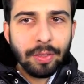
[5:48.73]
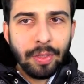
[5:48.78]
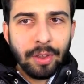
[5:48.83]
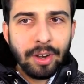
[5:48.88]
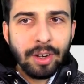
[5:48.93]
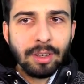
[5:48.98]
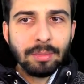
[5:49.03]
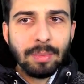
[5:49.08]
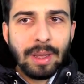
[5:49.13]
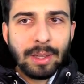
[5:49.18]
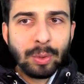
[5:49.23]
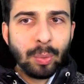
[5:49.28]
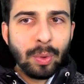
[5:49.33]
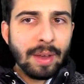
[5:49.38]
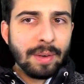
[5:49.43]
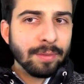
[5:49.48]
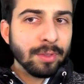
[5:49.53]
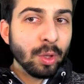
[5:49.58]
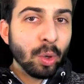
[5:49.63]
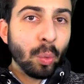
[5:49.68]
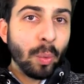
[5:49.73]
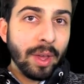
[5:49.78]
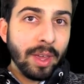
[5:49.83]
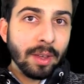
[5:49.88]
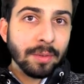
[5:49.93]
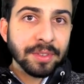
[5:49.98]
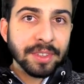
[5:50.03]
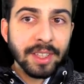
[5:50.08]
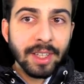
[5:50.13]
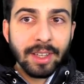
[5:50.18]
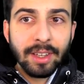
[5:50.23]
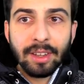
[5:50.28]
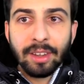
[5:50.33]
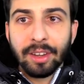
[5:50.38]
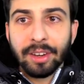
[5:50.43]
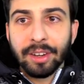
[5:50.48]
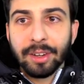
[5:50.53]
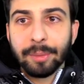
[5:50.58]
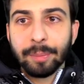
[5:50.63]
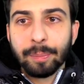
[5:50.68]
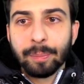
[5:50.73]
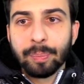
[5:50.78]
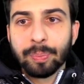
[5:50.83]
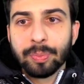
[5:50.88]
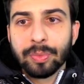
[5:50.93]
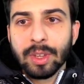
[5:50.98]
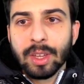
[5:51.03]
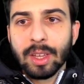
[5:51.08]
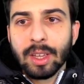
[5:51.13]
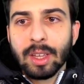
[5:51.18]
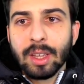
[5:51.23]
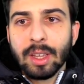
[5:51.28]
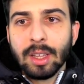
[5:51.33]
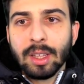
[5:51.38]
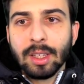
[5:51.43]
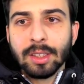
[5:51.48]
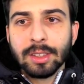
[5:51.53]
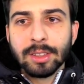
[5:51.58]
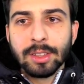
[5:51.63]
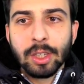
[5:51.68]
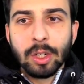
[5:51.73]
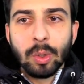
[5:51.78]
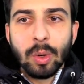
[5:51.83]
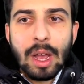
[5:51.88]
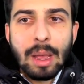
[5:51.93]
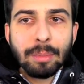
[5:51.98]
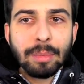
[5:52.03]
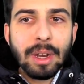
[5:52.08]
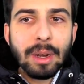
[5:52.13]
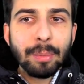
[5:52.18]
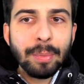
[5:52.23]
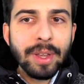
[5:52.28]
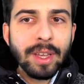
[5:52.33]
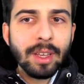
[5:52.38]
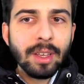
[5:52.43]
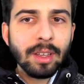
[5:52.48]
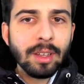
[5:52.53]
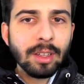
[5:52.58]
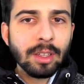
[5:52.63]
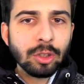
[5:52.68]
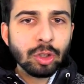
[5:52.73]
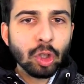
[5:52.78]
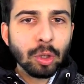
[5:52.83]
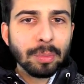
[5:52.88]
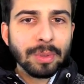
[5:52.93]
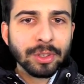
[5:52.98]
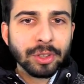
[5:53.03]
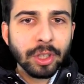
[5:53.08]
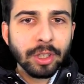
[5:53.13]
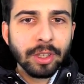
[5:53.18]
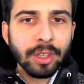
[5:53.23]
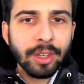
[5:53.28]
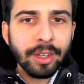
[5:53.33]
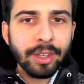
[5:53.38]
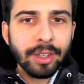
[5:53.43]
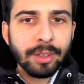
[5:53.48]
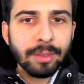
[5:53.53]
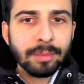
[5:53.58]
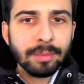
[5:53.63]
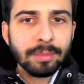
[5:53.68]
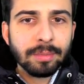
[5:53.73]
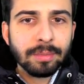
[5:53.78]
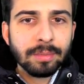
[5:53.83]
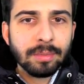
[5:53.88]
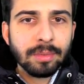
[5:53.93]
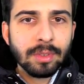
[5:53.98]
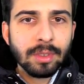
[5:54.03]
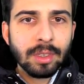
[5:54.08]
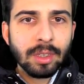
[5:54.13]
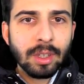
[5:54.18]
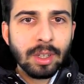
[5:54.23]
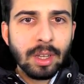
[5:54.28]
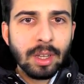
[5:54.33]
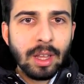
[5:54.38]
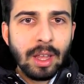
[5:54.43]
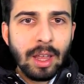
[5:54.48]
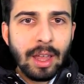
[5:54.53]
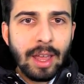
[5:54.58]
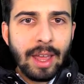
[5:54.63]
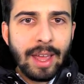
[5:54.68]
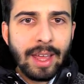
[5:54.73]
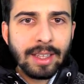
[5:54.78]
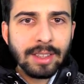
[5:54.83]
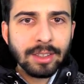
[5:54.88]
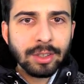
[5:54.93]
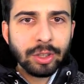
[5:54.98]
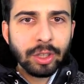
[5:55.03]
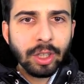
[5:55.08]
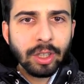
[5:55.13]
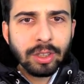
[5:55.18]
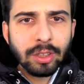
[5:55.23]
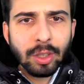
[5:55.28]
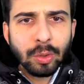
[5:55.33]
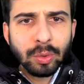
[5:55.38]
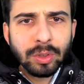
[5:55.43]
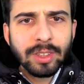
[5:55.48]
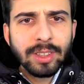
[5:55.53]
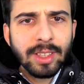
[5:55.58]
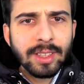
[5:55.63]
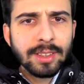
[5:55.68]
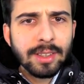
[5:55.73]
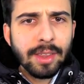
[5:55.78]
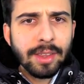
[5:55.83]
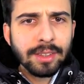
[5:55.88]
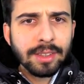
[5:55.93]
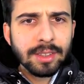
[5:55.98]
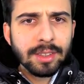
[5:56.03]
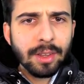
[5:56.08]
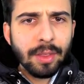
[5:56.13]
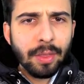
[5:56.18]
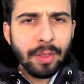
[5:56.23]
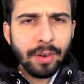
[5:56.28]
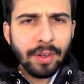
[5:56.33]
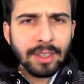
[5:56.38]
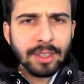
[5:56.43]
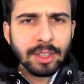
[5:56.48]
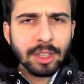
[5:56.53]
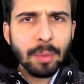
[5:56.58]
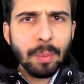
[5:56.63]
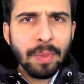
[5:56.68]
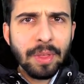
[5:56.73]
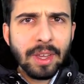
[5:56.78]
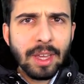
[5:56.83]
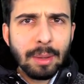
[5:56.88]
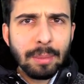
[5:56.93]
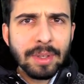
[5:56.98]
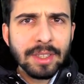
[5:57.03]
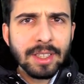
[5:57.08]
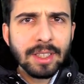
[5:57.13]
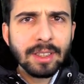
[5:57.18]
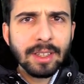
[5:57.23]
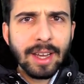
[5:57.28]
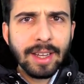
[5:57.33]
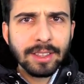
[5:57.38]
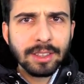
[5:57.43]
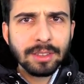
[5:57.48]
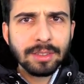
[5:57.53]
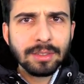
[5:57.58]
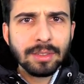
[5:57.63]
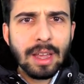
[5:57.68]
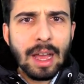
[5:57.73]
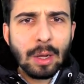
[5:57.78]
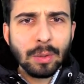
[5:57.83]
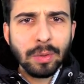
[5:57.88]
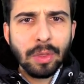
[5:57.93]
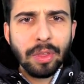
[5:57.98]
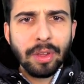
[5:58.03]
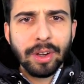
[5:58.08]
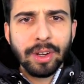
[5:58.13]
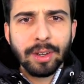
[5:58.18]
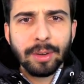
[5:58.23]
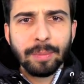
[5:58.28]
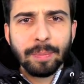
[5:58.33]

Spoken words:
there and we have no way of seeing here. So I'm gonna bring normal John here. And John notices that there is something emitting light out there.